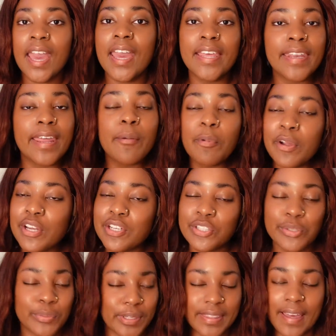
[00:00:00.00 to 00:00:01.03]
and they weren't
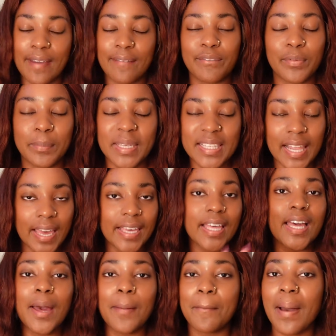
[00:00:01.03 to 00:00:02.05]
doing that for me.
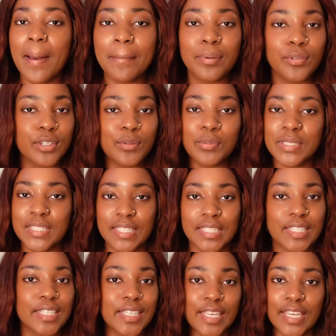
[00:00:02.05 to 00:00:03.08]
Like my booty wasn't
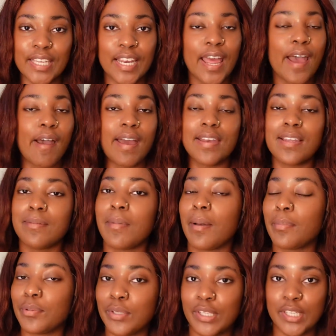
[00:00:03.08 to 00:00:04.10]
looking how I need my
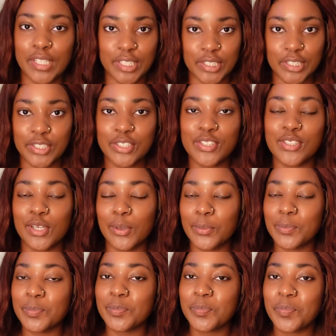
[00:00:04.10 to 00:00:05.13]
booty to look.
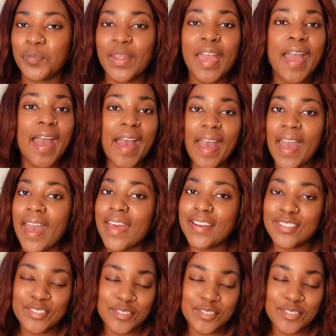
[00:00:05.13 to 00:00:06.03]
So I had to